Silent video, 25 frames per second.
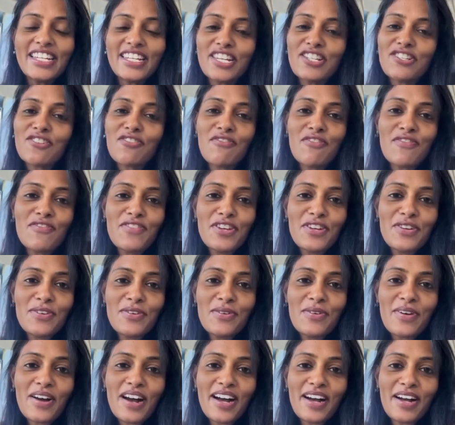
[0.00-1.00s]
just to
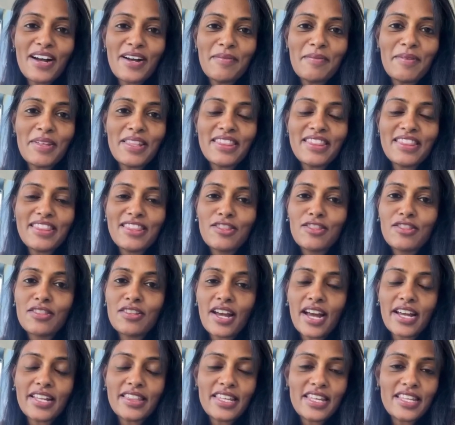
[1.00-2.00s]
review, um,
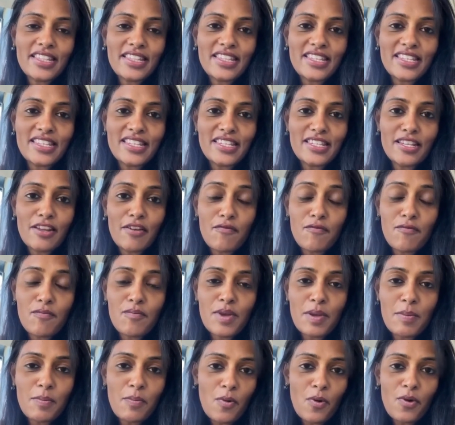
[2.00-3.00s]
I think this is
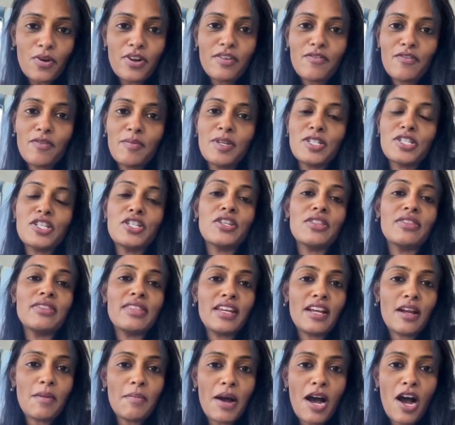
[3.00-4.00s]
important information to
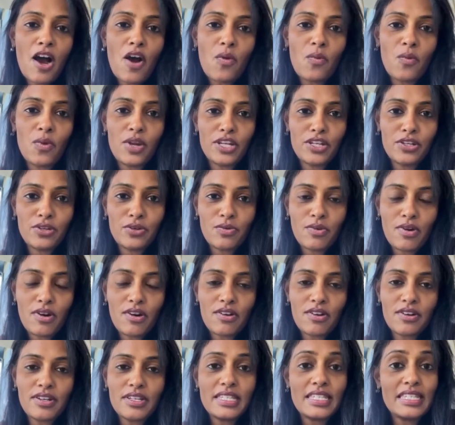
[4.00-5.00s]
think about when you
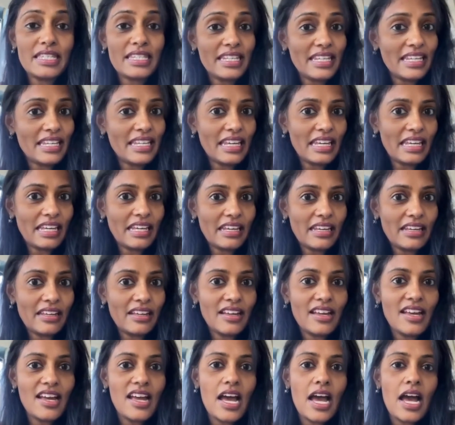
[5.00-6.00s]
are
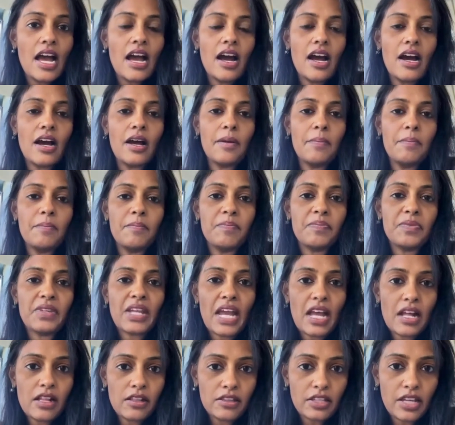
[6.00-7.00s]
seeking um,
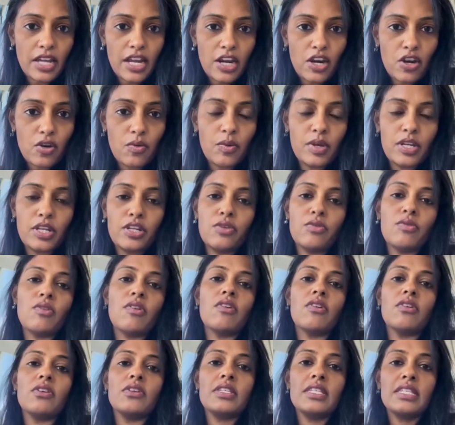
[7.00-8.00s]
healthcare, when you
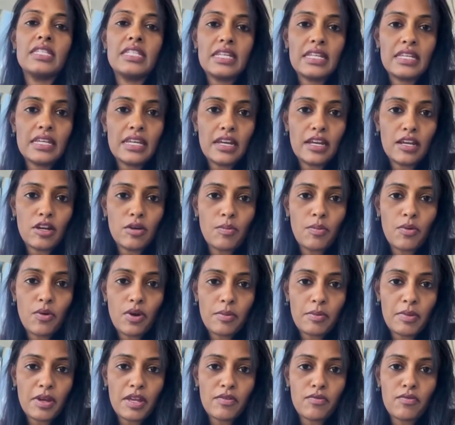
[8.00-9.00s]
are seeking an
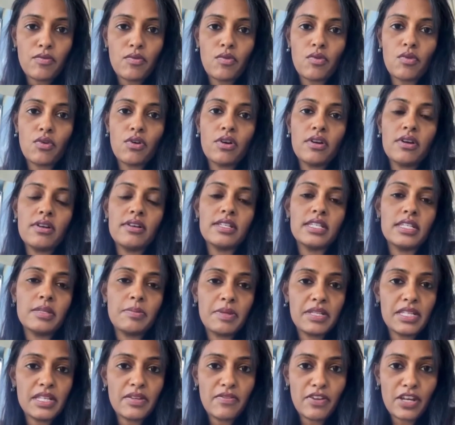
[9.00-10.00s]
appointment for a
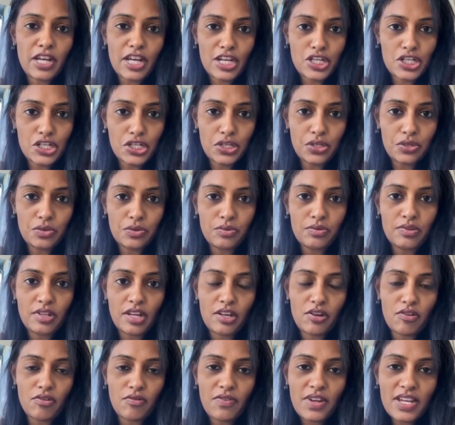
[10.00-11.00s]
specific issue
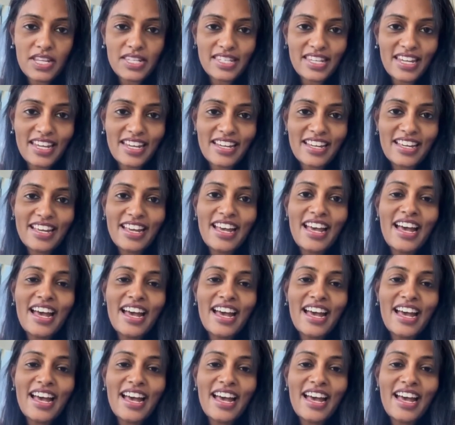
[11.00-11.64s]
that you're facing.